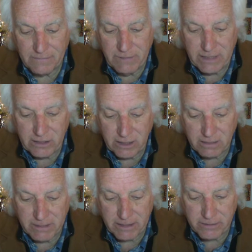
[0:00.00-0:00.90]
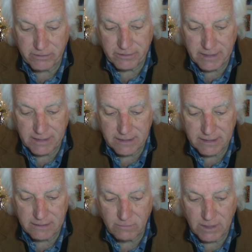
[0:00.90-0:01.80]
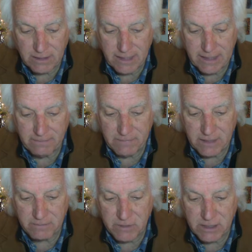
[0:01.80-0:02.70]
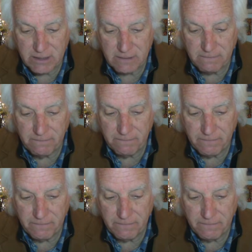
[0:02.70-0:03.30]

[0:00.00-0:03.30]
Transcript: we can talk about other things while Ham comes on.